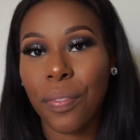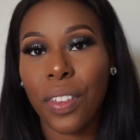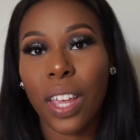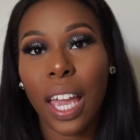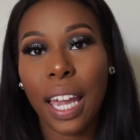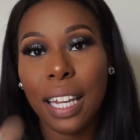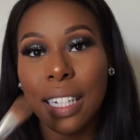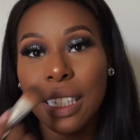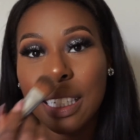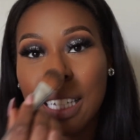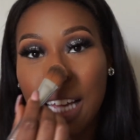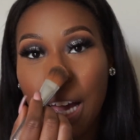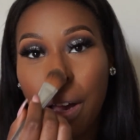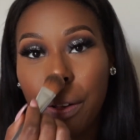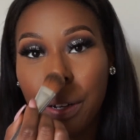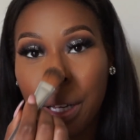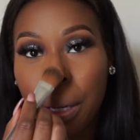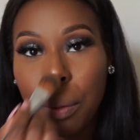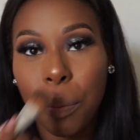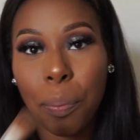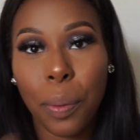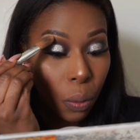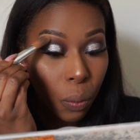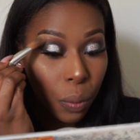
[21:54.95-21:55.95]
I doubt
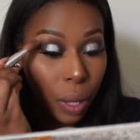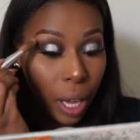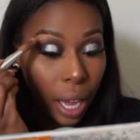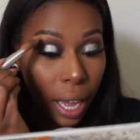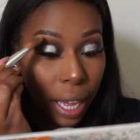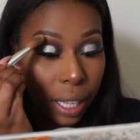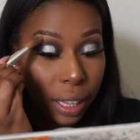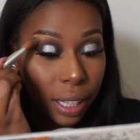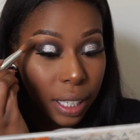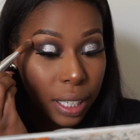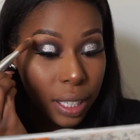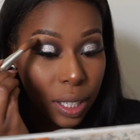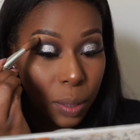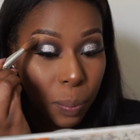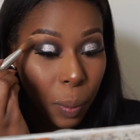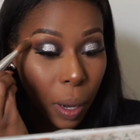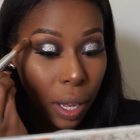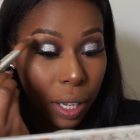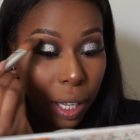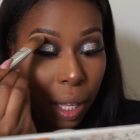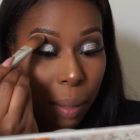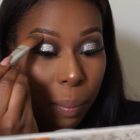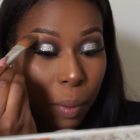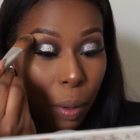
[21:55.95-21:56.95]
it. We had this
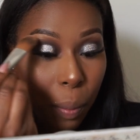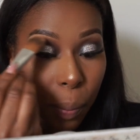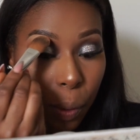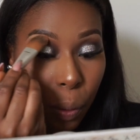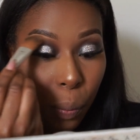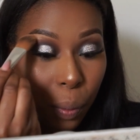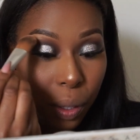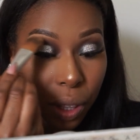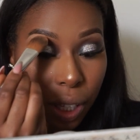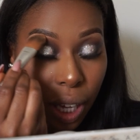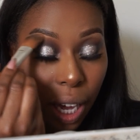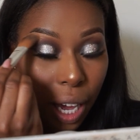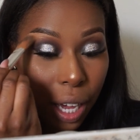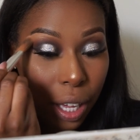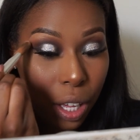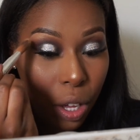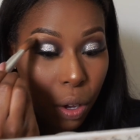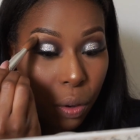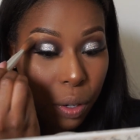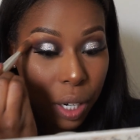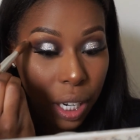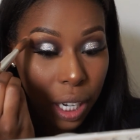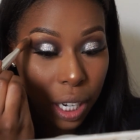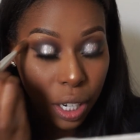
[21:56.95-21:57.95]
spotlight moment with
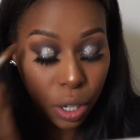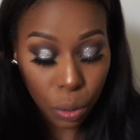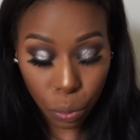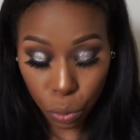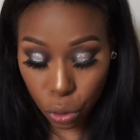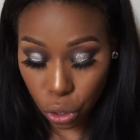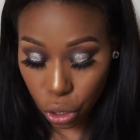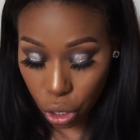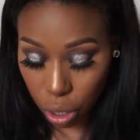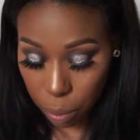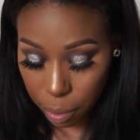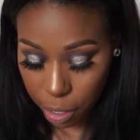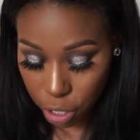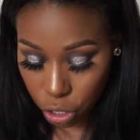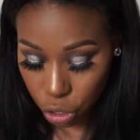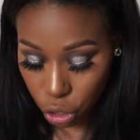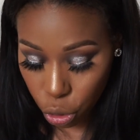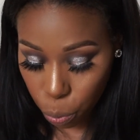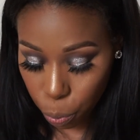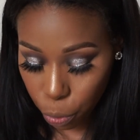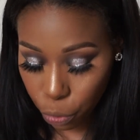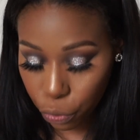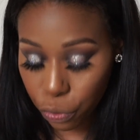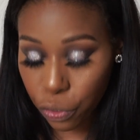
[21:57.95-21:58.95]
Coyote, and it was gonna be
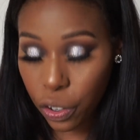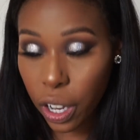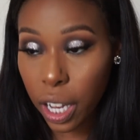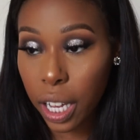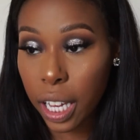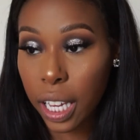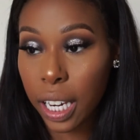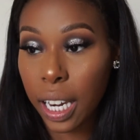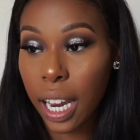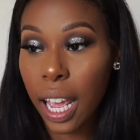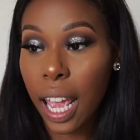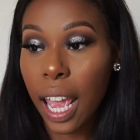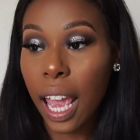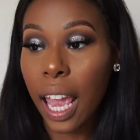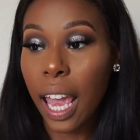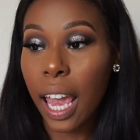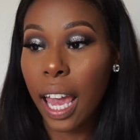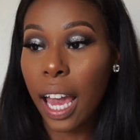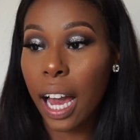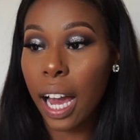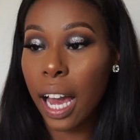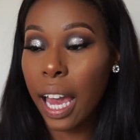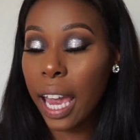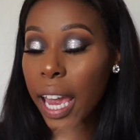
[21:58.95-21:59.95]
super fun.
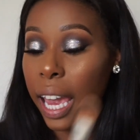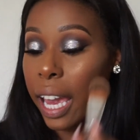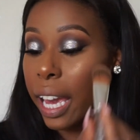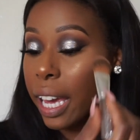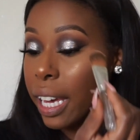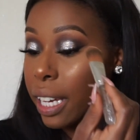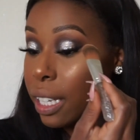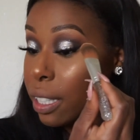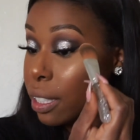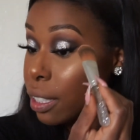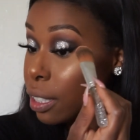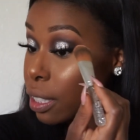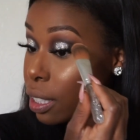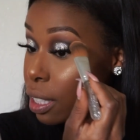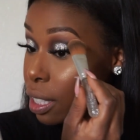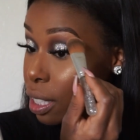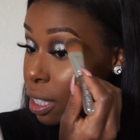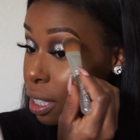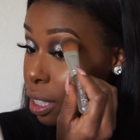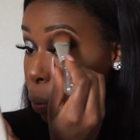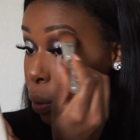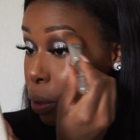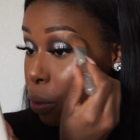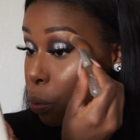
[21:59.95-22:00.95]
And
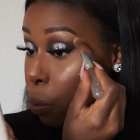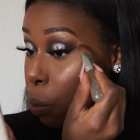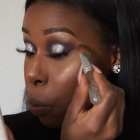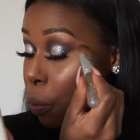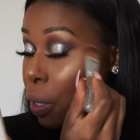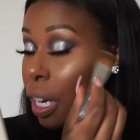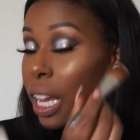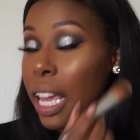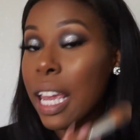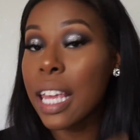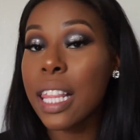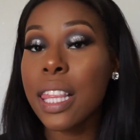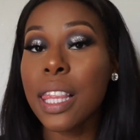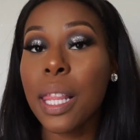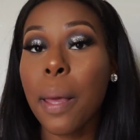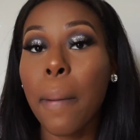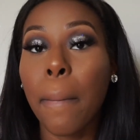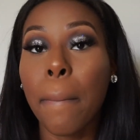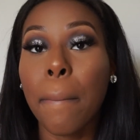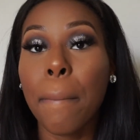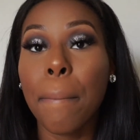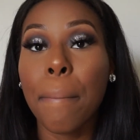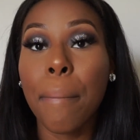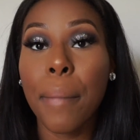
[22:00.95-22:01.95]
we were in the
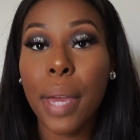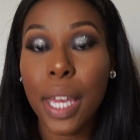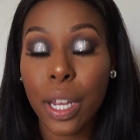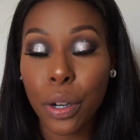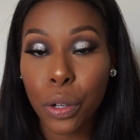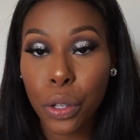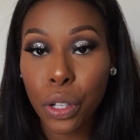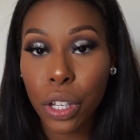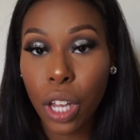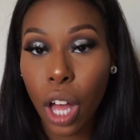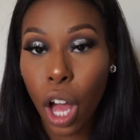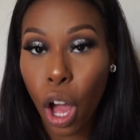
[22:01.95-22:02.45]
middle